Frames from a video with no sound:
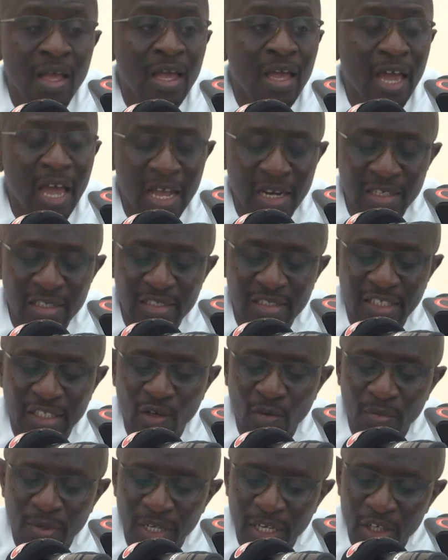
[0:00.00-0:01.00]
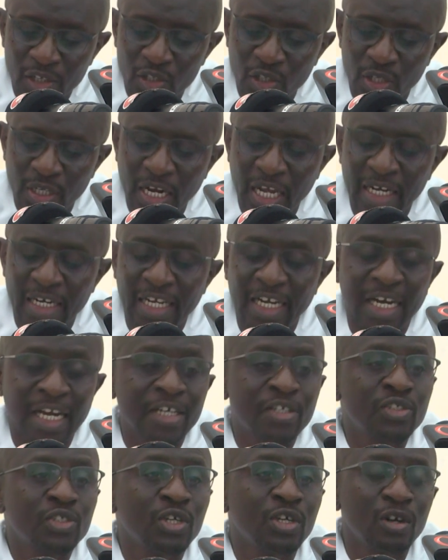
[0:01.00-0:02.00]
Hence, the nomination and
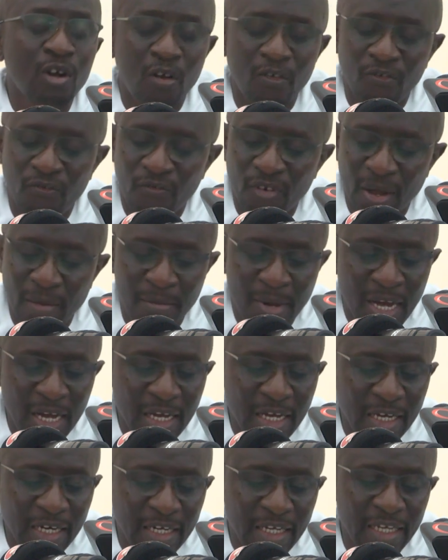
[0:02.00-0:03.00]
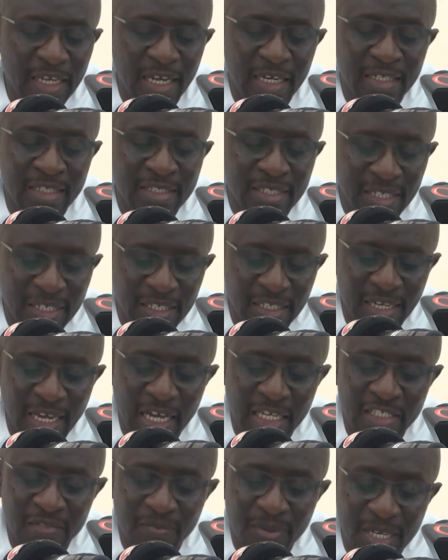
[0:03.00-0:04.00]
election of Fabakary and Sidi
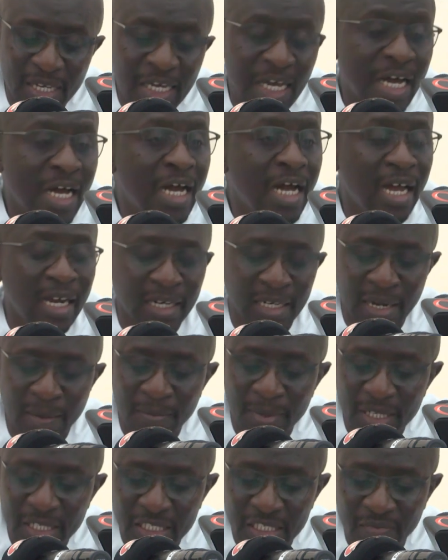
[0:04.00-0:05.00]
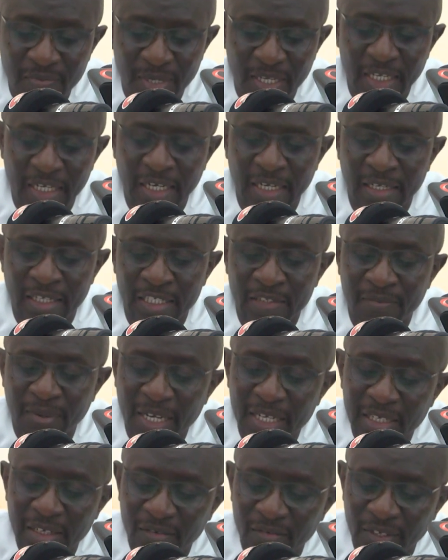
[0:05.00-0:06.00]
as Speaker and Deputy Speaker,
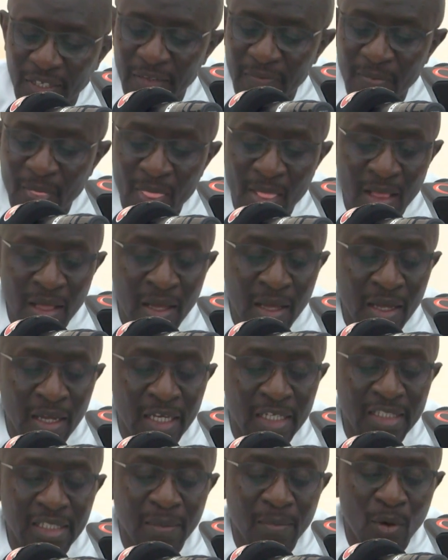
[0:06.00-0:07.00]
respectively, is a